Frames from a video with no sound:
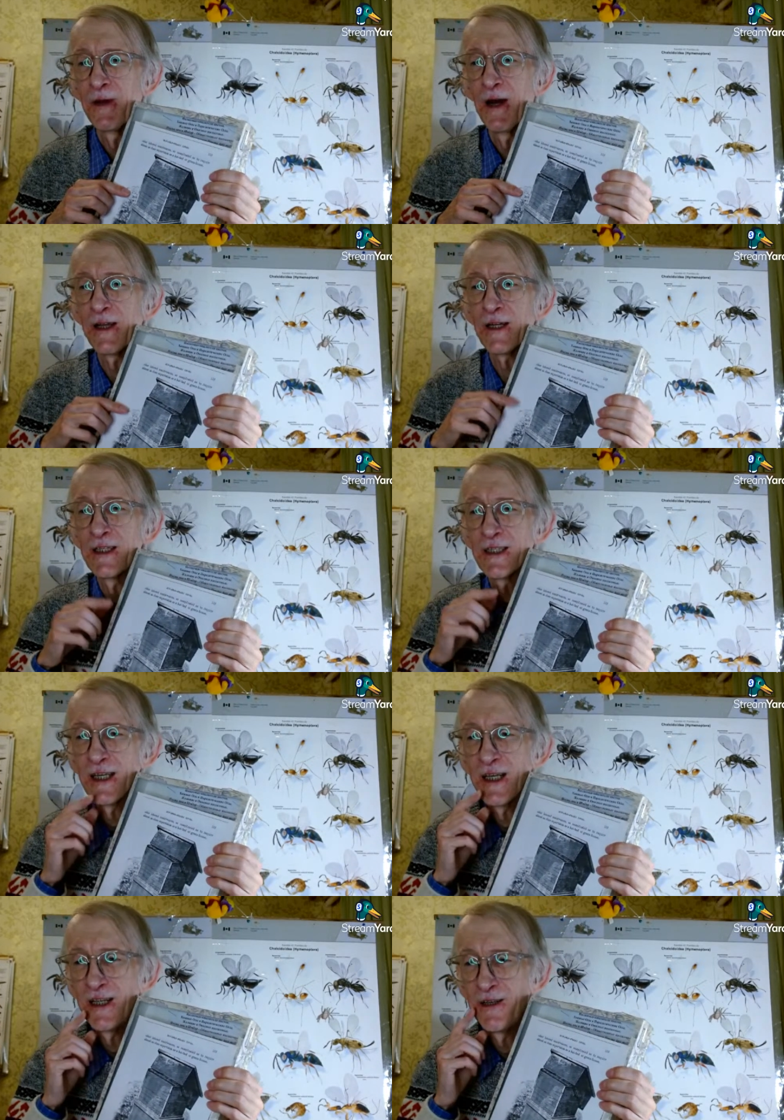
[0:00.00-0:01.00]
I can
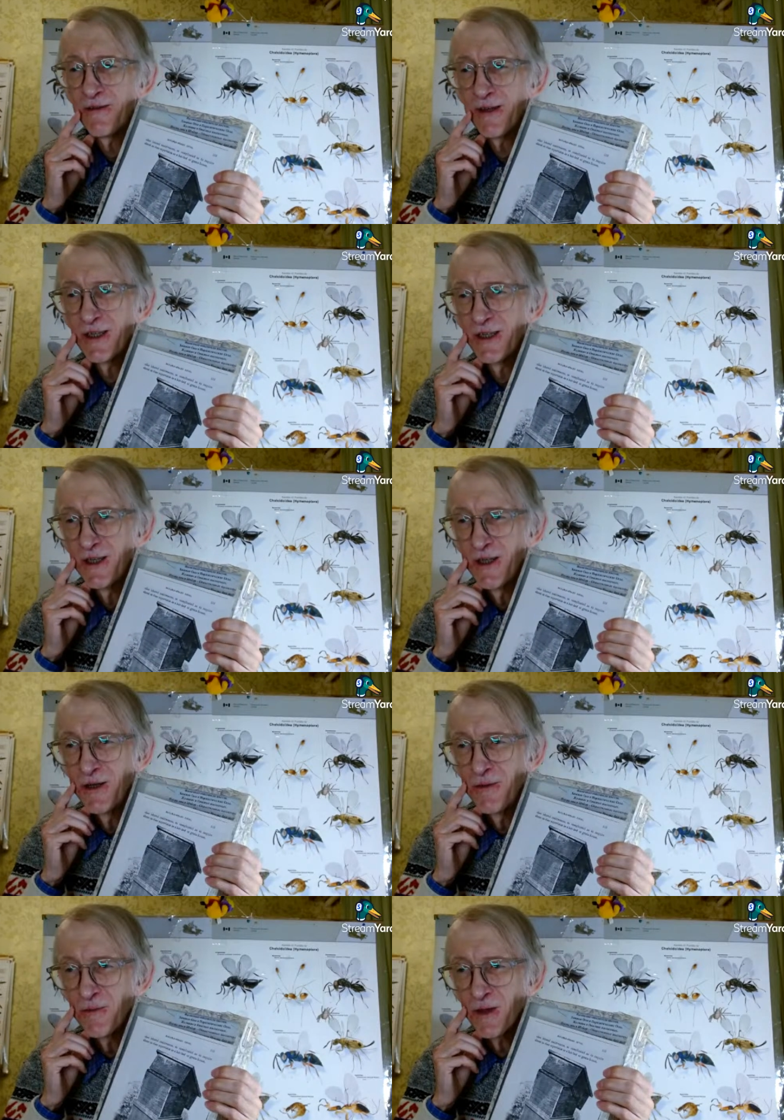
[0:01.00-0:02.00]
say that
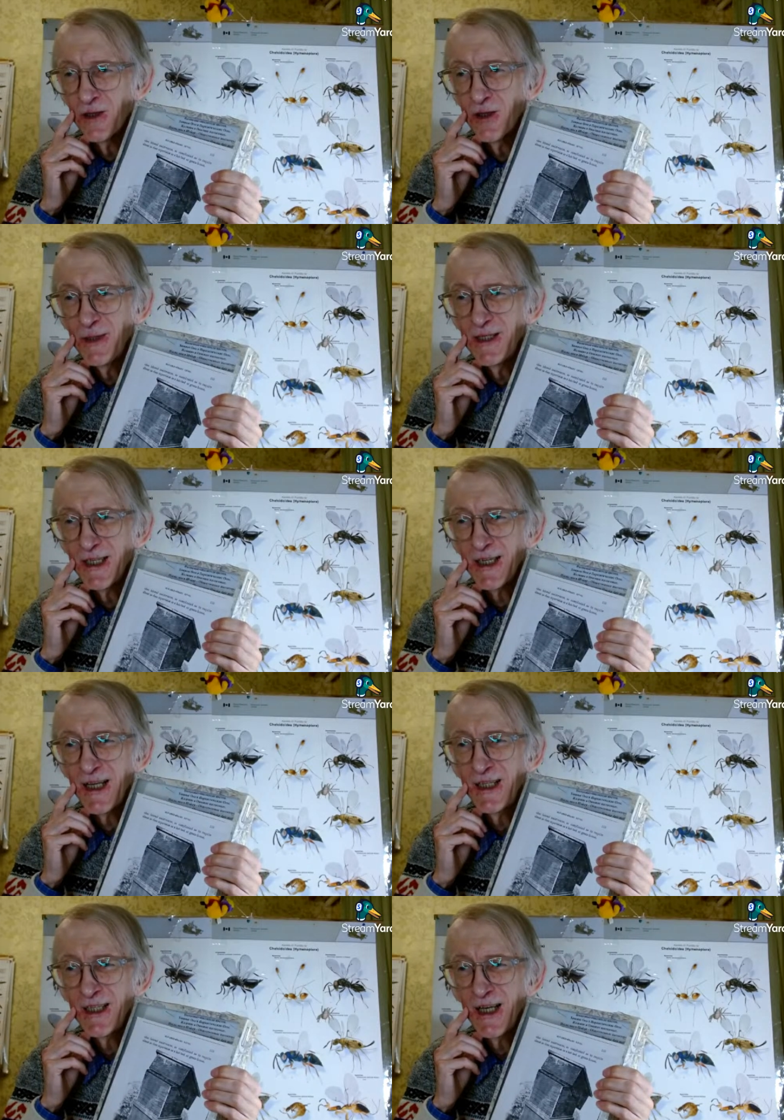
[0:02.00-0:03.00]

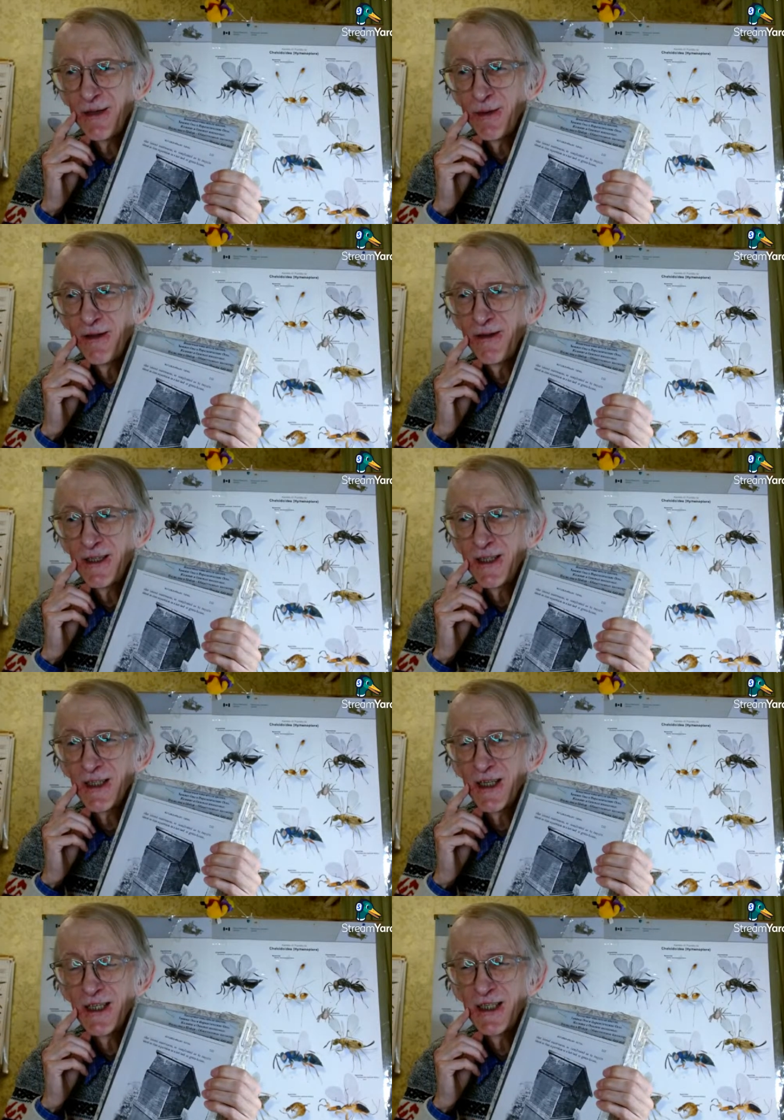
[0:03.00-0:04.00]
domesticated animal, this is
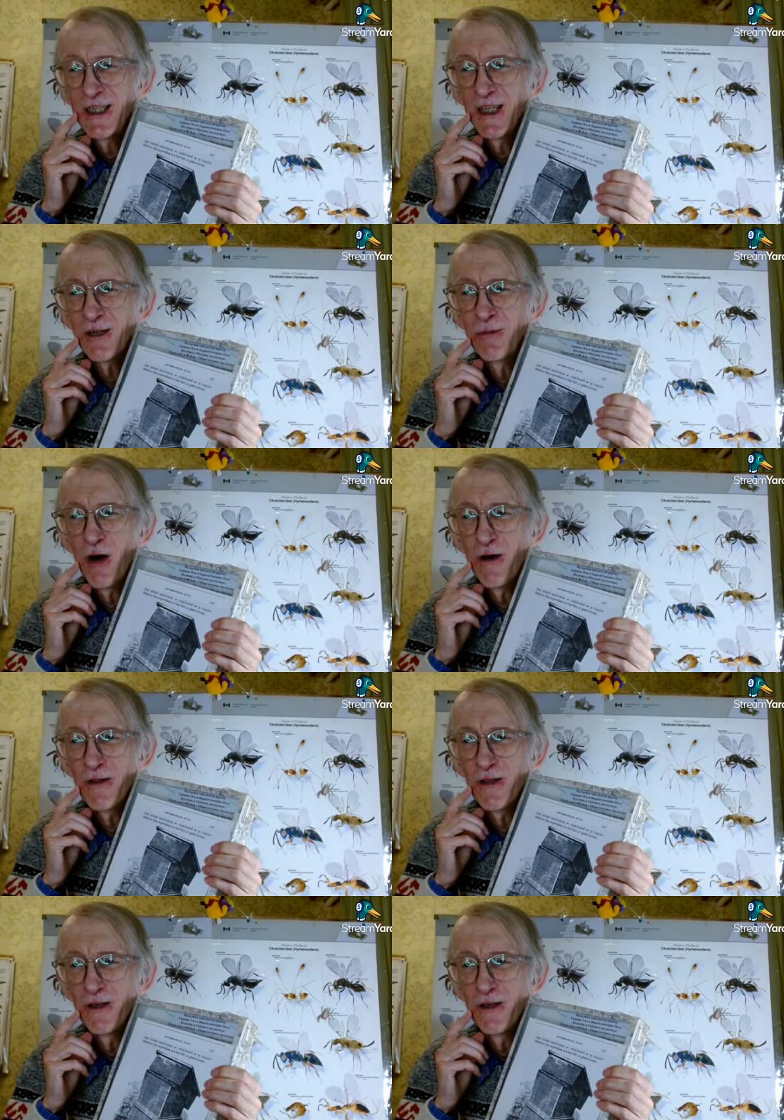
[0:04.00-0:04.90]
a silk moth.